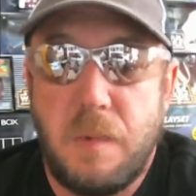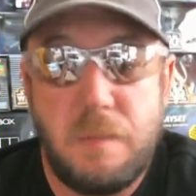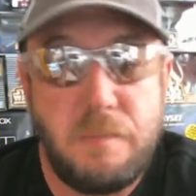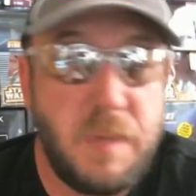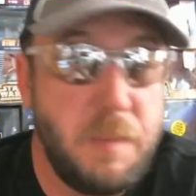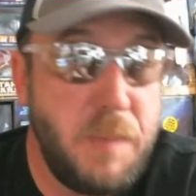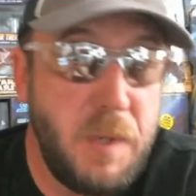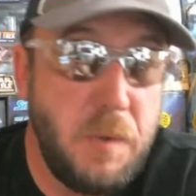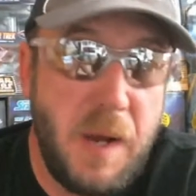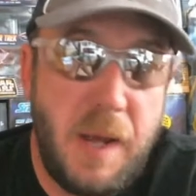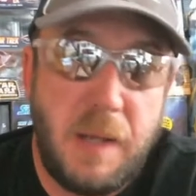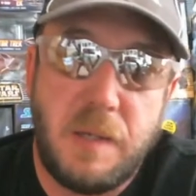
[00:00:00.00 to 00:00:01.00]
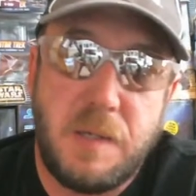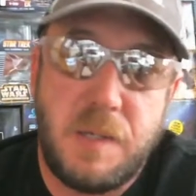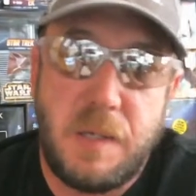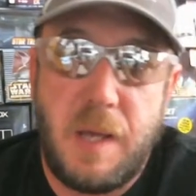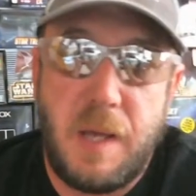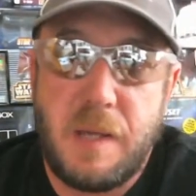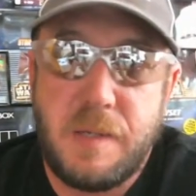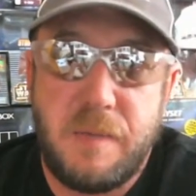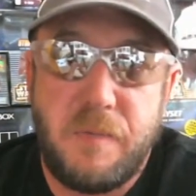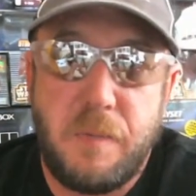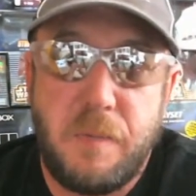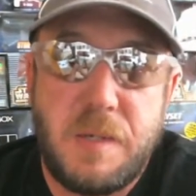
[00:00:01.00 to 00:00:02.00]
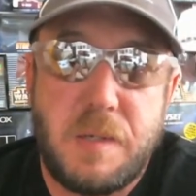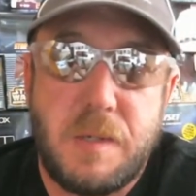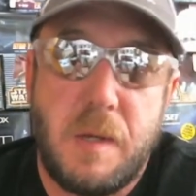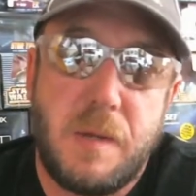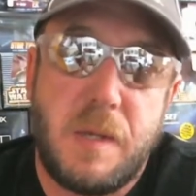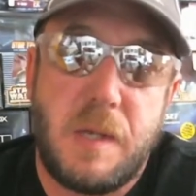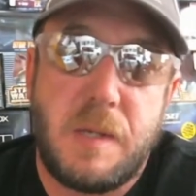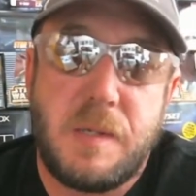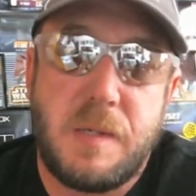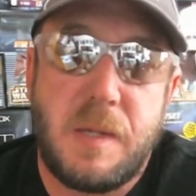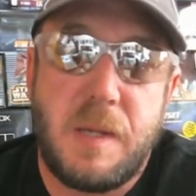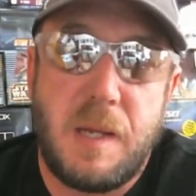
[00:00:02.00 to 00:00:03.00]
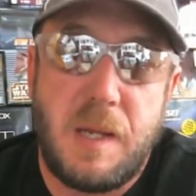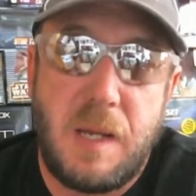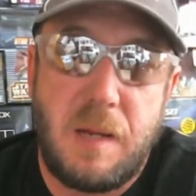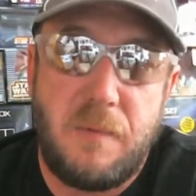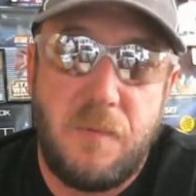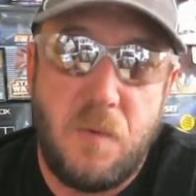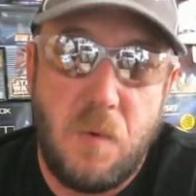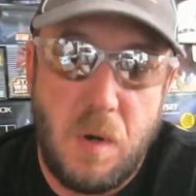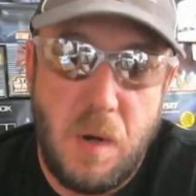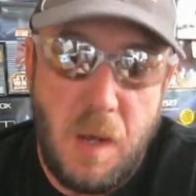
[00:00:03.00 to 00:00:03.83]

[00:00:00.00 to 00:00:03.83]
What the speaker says: computer hack, and she gains information on things that they need for